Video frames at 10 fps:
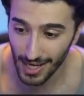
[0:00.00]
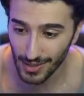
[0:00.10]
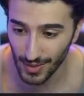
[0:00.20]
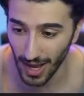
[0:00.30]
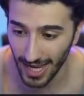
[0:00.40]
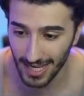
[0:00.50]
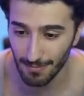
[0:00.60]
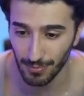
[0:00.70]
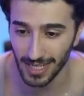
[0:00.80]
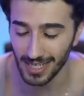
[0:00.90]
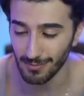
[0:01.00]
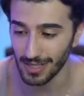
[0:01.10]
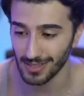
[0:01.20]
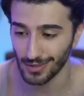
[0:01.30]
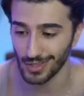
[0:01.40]
So I am bringing him
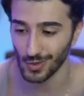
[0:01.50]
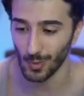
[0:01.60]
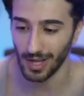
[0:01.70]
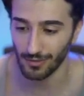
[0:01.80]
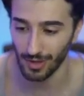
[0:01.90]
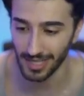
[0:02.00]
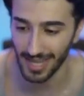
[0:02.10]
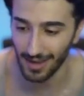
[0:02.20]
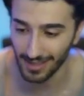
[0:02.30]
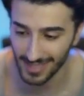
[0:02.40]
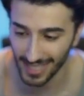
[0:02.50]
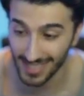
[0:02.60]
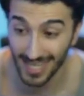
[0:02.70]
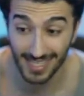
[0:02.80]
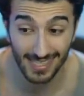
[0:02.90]
into the squad right now.
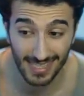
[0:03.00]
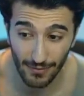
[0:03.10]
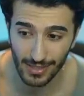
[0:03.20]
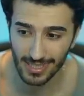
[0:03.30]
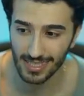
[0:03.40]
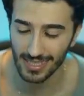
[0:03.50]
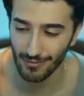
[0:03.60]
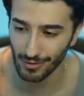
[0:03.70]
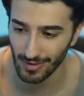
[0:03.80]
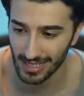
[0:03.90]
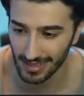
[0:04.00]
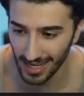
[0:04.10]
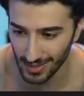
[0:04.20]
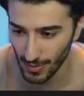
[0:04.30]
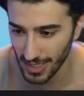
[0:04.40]
Hatate is 77 rated
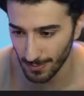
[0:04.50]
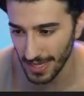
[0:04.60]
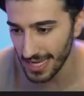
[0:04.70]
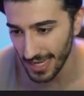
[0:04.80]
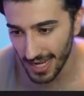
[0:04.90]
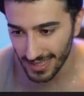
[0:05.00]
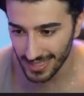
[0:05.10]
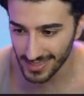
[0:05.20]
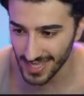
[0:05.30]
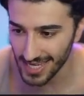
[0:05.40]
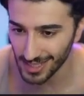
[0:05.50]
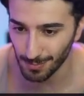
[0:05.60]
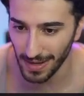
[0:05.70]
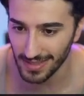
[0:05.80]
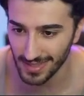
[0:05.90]
as we speak. Let's take
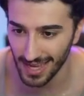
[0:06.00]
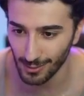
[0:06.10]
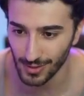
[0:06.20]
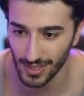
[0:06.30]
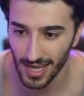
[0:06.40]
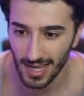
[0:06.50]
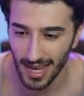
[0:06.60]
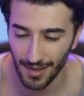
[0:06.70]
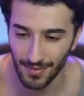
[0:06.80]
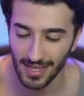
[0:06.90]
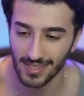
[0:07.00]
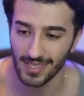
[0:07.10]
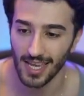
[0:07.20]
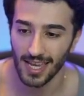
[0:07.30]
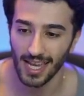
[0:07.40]
Spence out. And
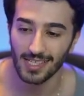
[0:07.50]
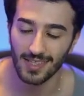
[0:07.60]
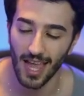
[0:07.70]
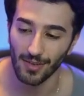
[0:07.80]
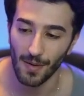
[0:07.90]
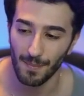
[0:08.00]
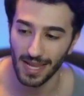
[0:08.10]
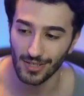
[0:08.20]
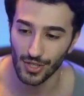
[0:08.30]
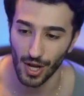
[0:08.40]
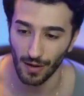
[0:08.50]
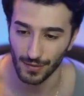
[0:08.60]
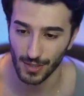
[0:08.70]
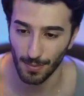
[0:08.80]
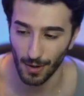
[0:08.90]
this is now the bench of
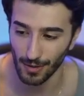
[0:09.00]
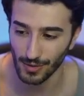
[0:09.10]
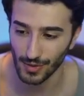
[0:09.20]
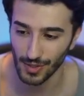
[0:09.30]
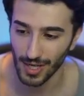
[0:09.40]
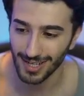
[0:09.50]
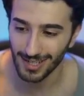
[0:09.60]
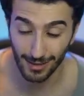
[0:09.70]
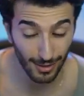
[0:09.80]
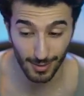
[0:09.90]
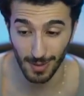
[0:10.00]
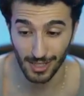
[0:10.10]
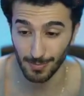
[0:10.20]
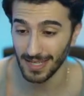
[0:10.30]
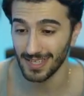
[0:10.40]
Spurs. Looks
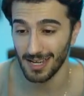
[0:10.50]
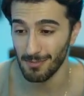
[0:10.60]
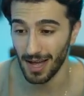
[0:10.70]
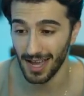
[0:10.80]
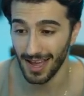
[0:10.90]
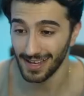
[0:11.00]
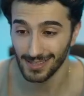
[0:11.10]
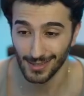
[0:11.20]
much better in my eyes.